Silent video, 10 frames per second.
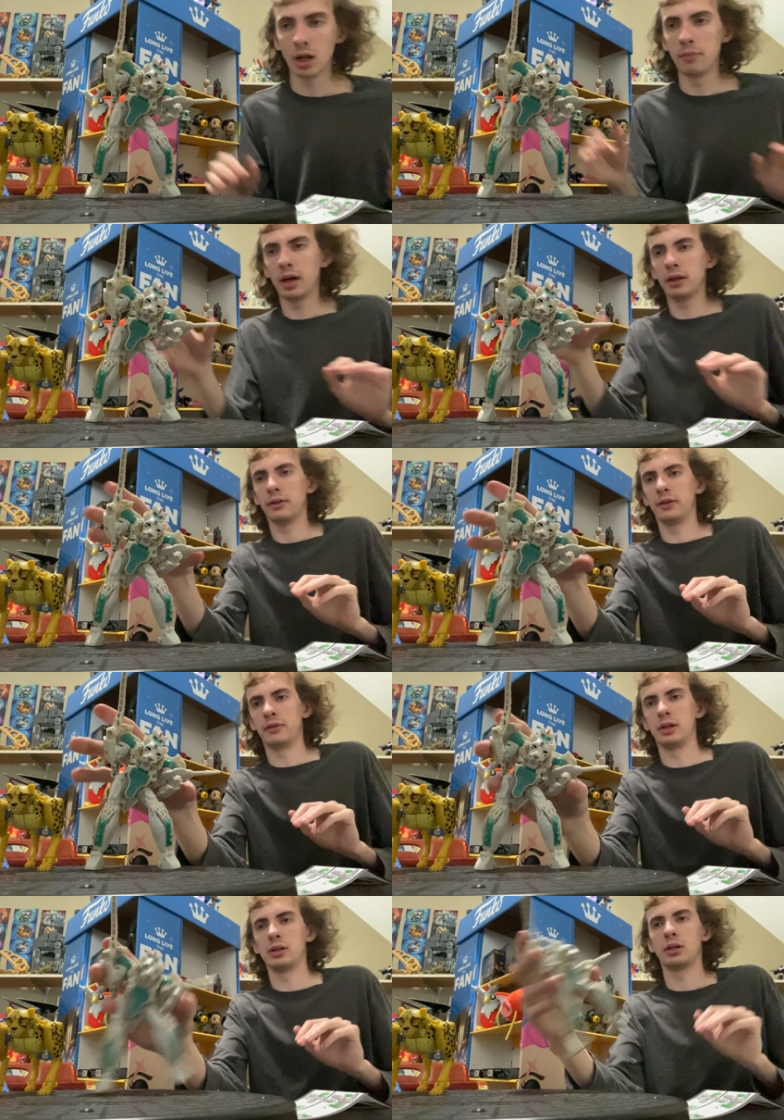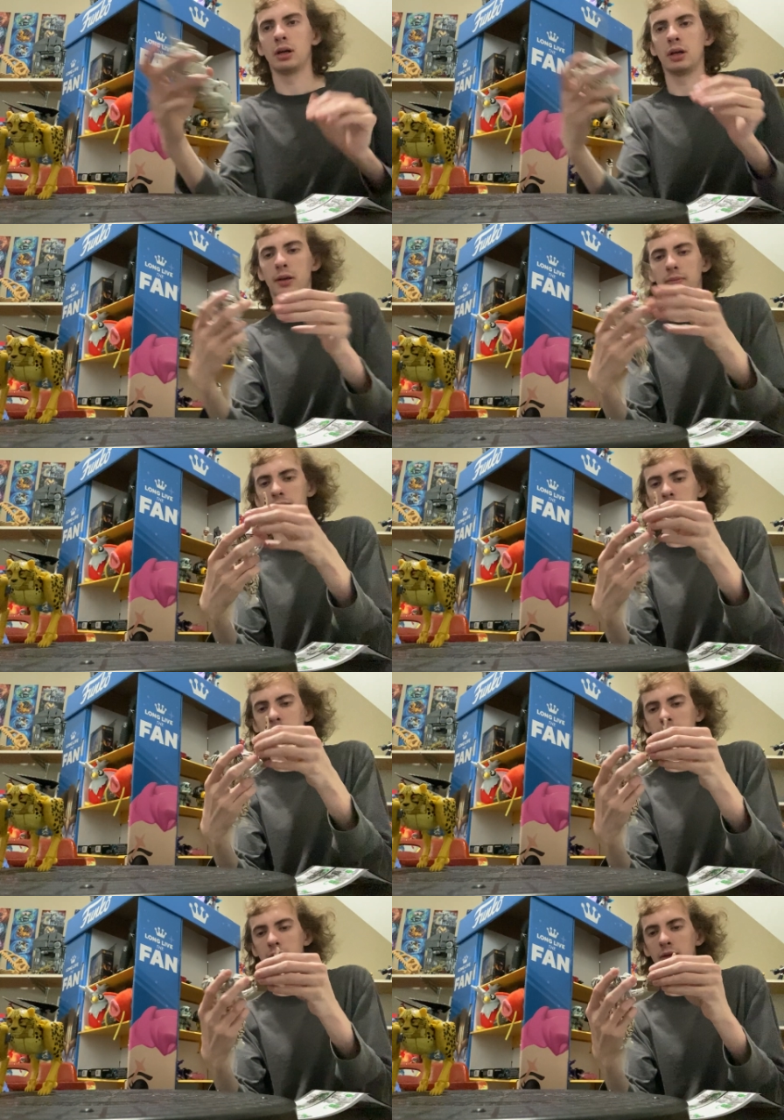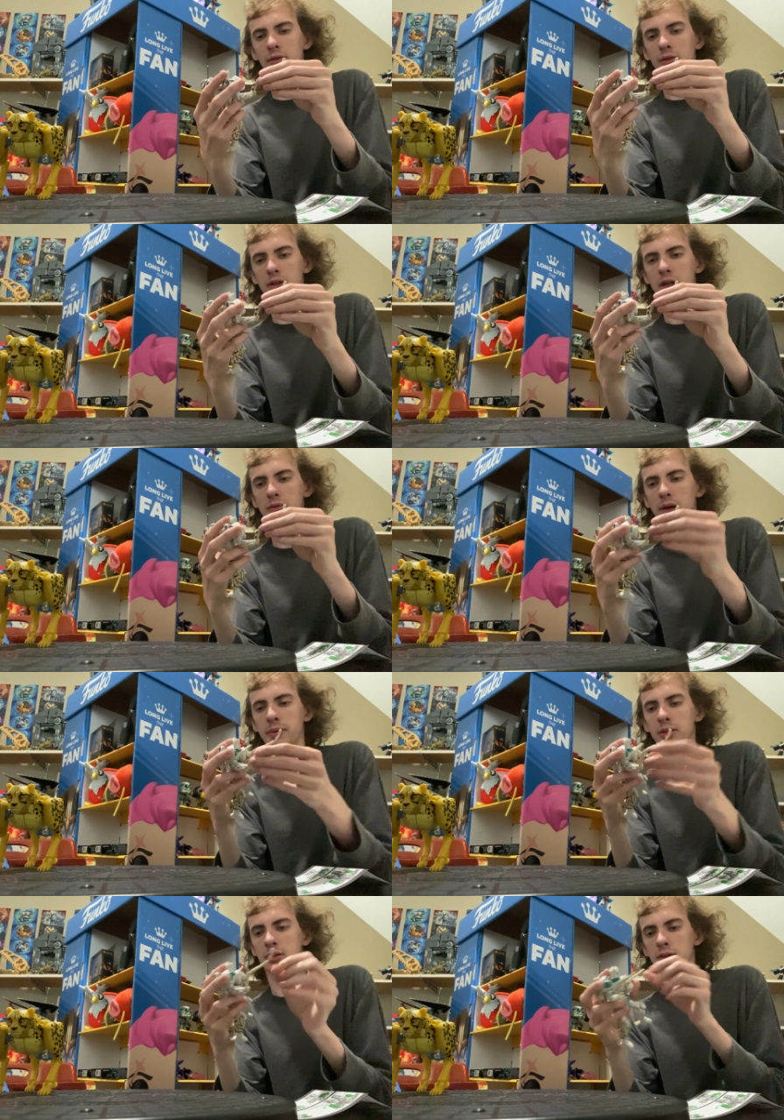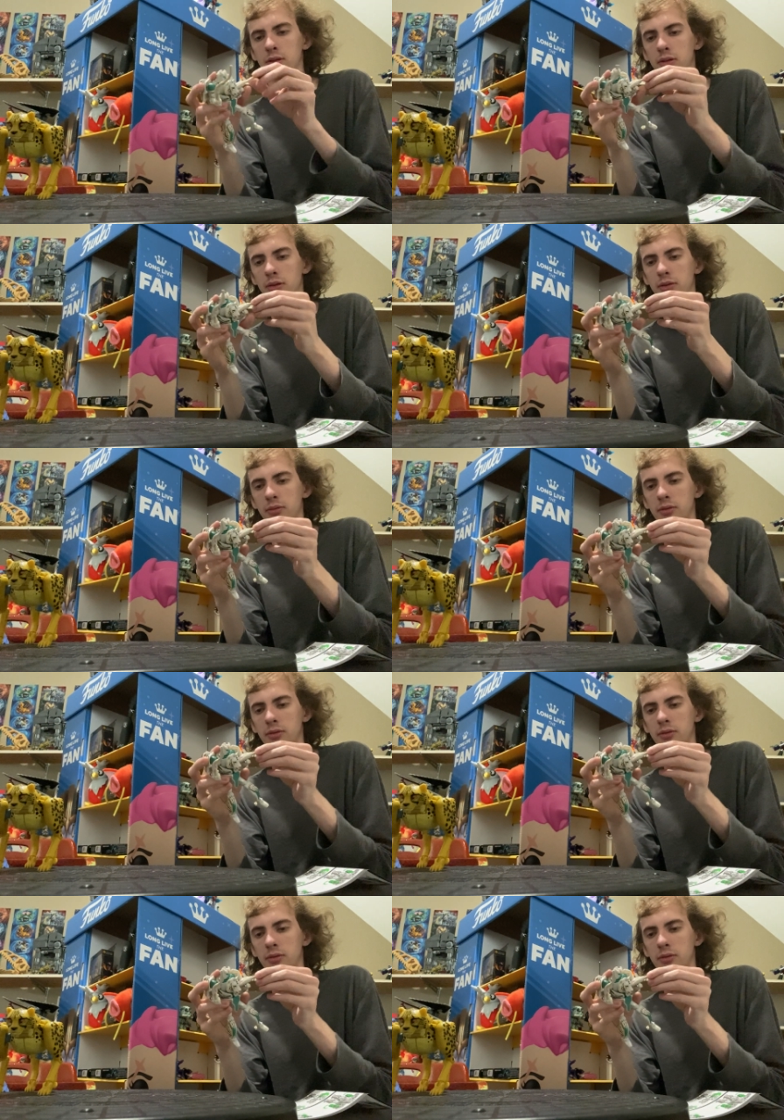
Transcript: But first, um, of course, his weapons are